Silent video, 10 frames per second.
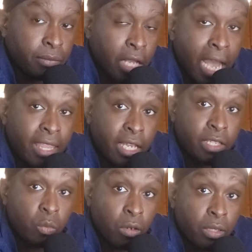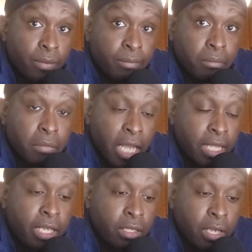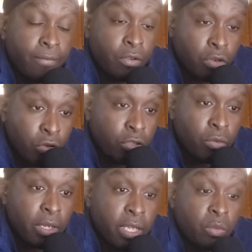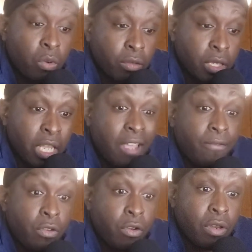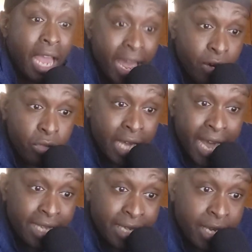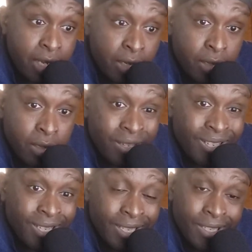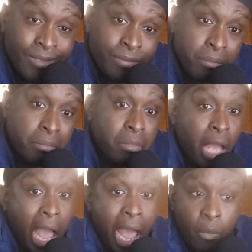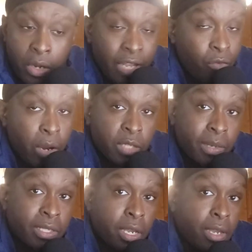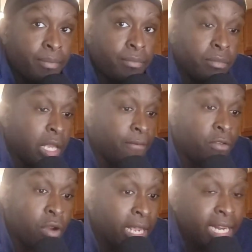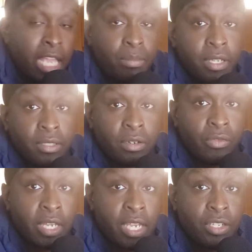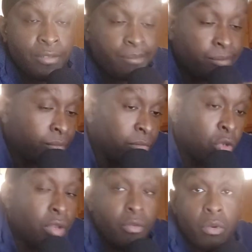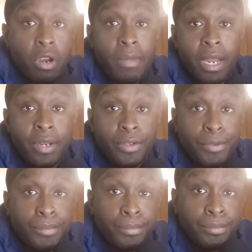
yeah i think it's worth it i think it's, if you're new to it it's worth it if you're not new to it i wouldn't even waste my time if you already got the a plus certification don't even worry about it, dude.